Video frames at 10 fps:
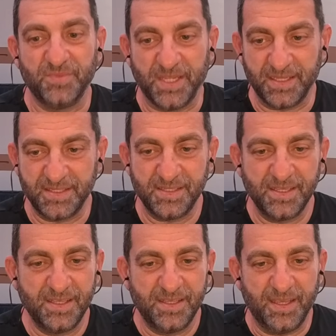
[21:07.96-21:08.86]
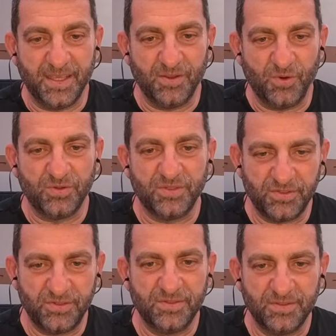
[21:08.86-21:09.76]
mix in order
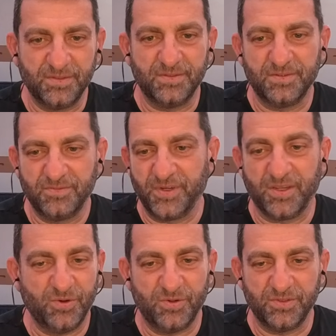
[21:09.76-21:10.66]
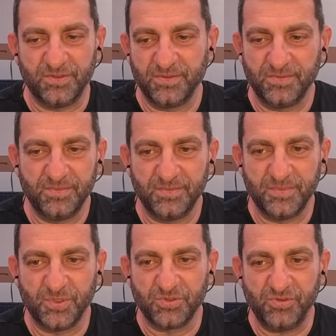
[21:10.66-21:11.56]
to record
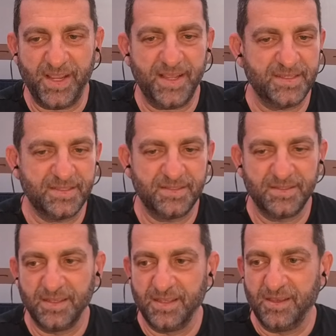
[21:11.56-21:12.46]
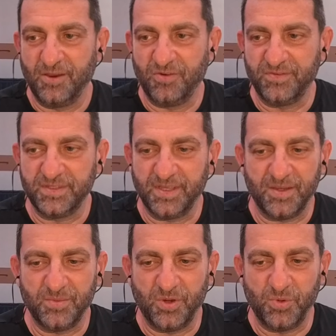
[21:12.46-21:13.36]
more tracks,
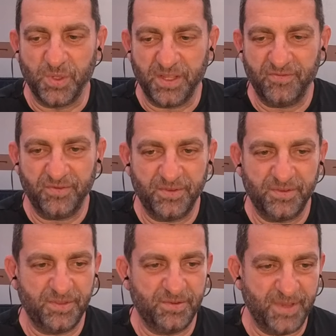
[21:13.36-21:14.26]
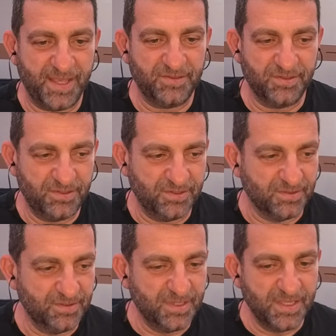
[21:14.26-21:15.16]
overdub or whatever you had to do.